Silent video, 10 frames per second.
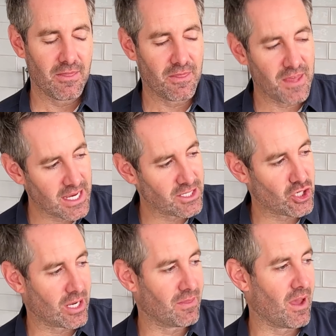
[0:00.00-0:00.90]
These
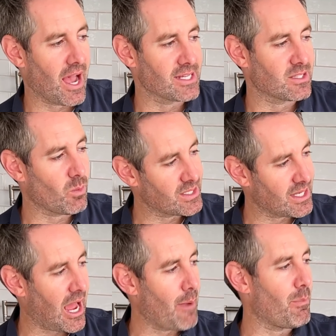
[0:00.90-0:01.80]
chicken thighs, the ones
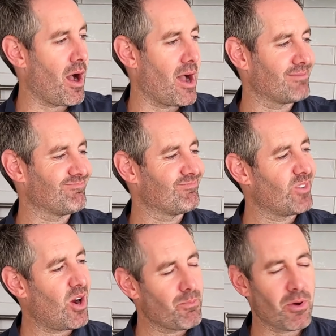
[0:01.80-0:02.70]
that I bought
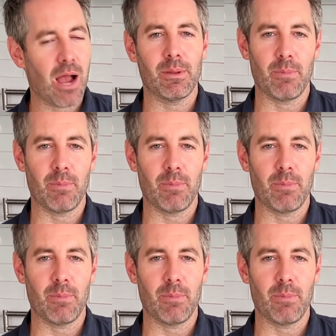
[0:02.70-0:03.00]
are probably